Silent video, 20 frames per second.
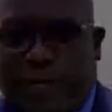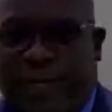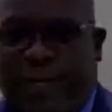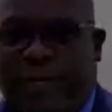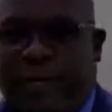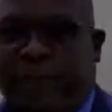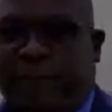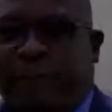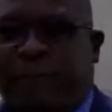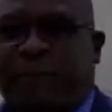
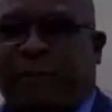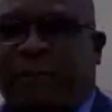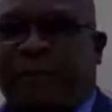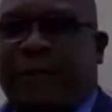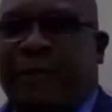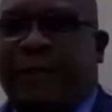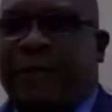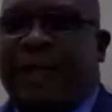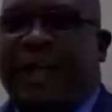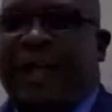him.
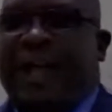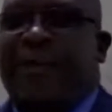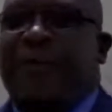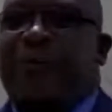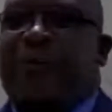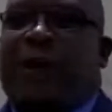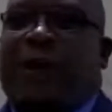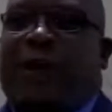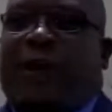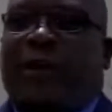I
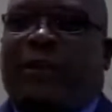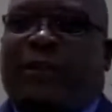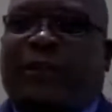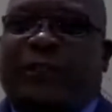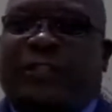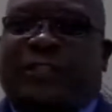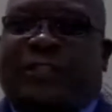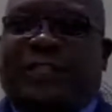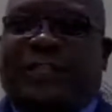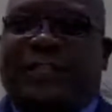want
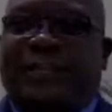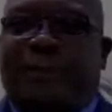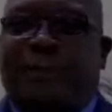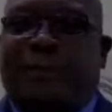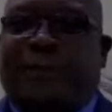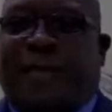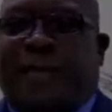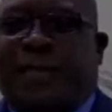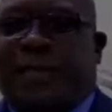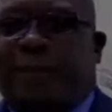to see
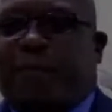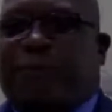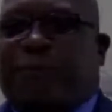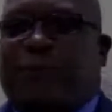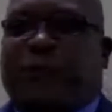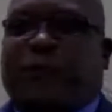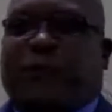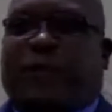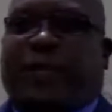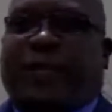him get a
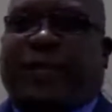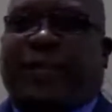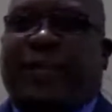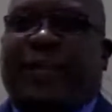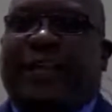project